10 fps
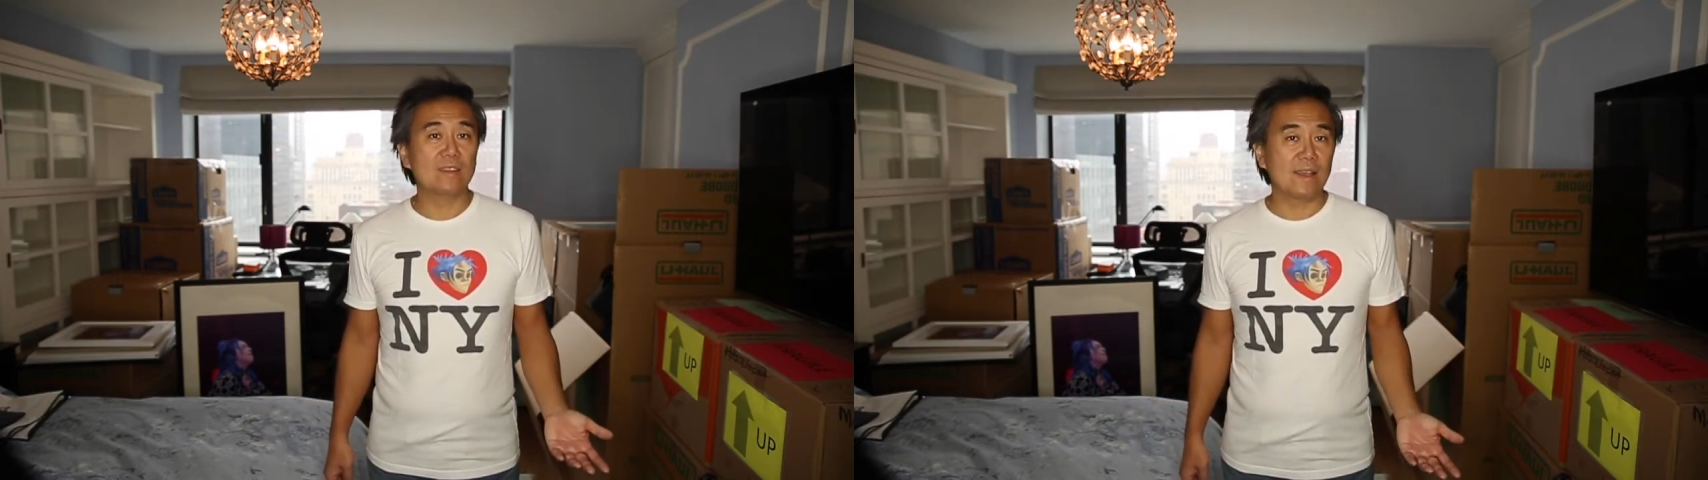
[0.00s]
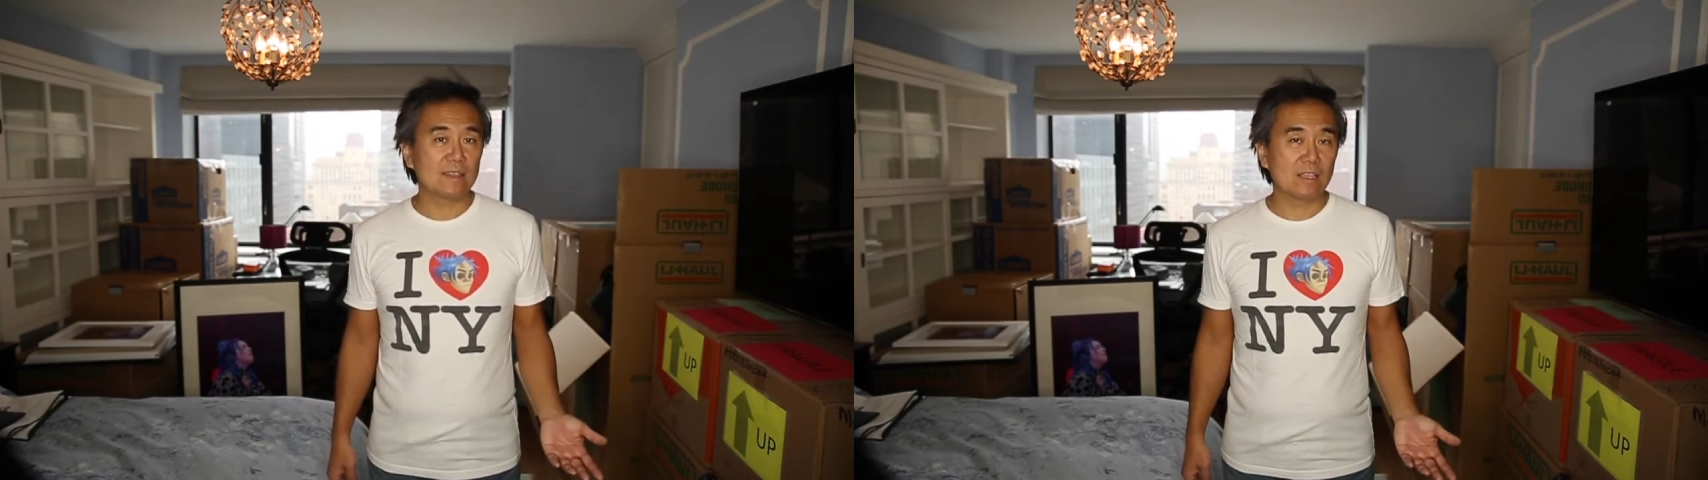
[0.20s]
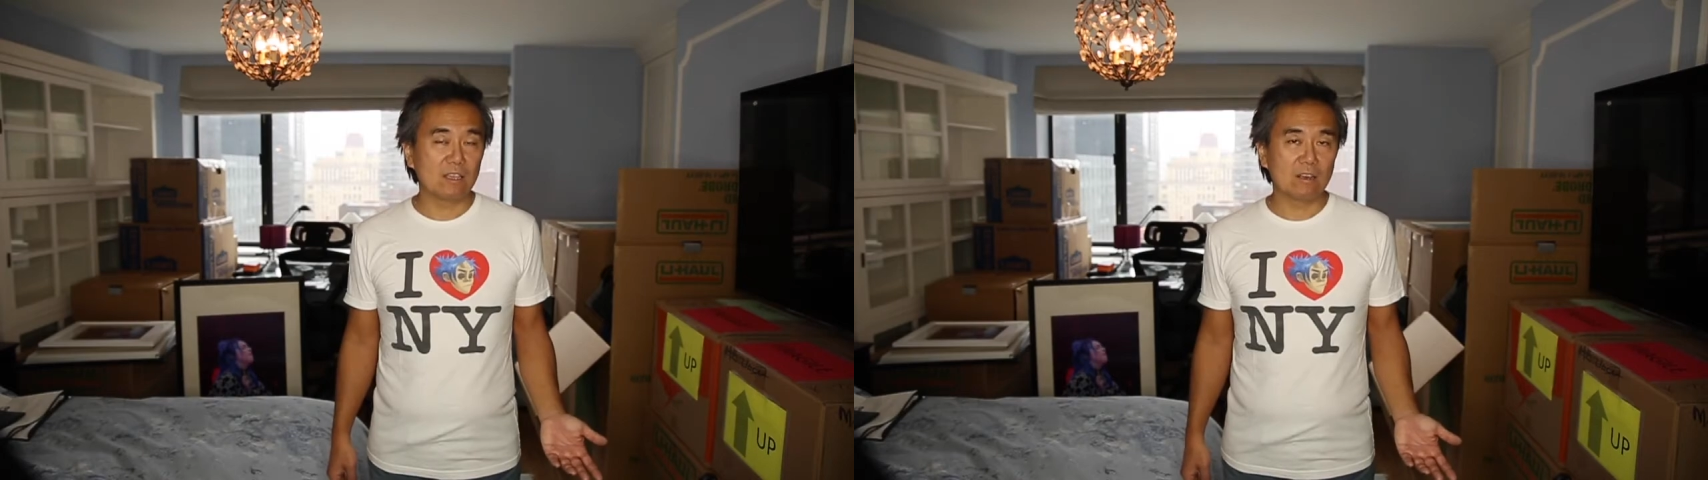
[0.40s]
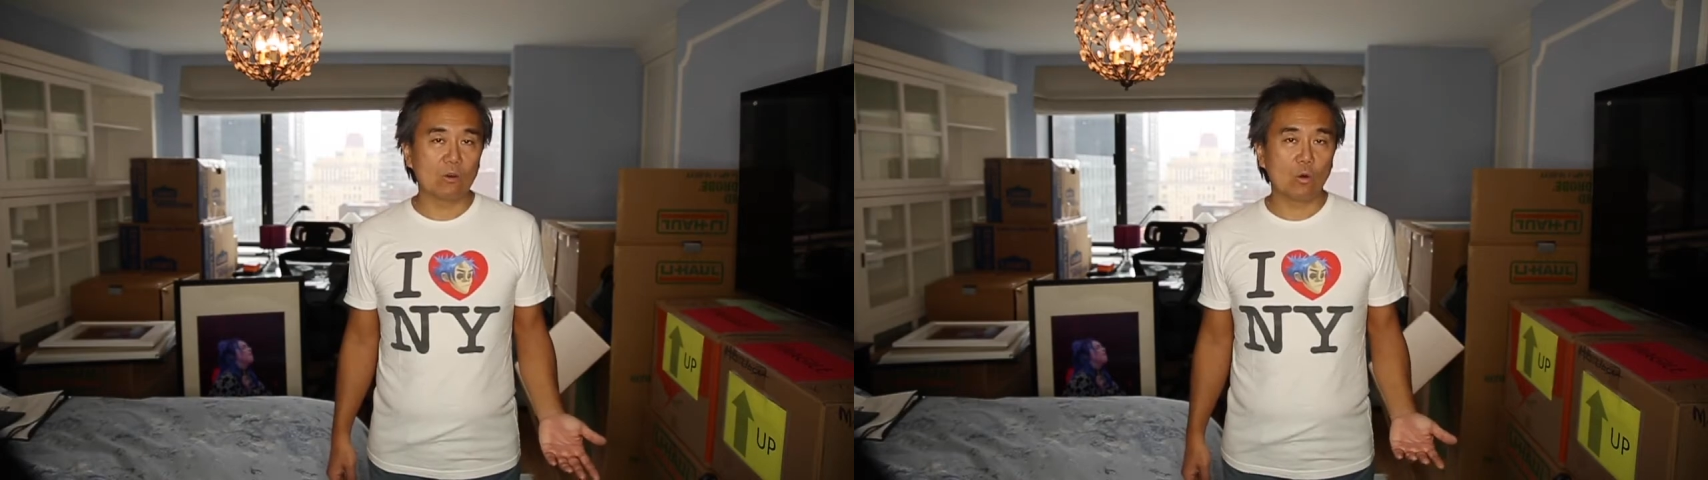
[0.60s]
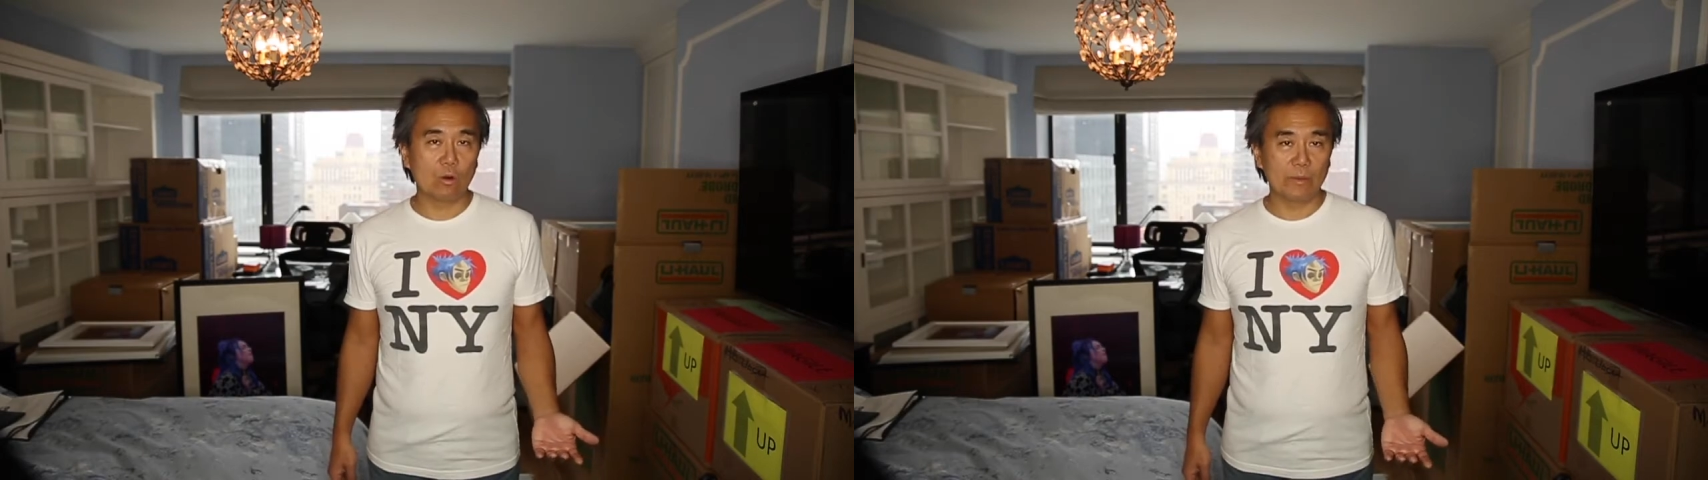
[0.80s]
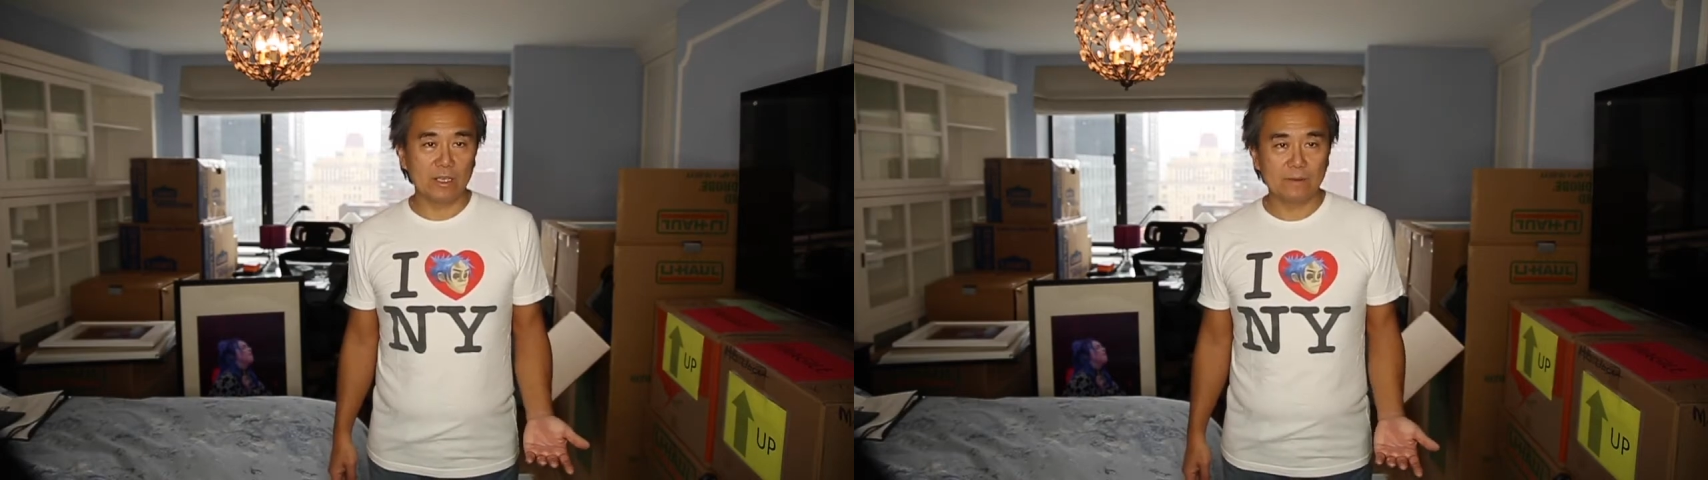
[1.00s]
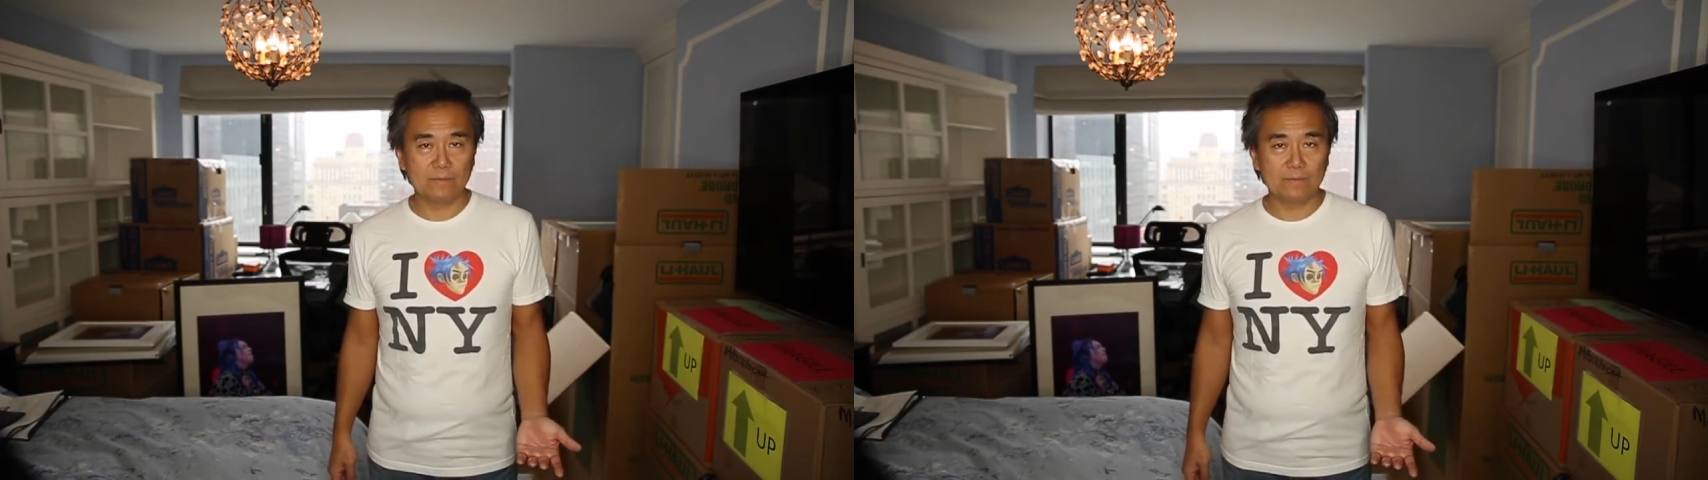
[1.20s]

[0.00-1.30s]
Netgear Orbi.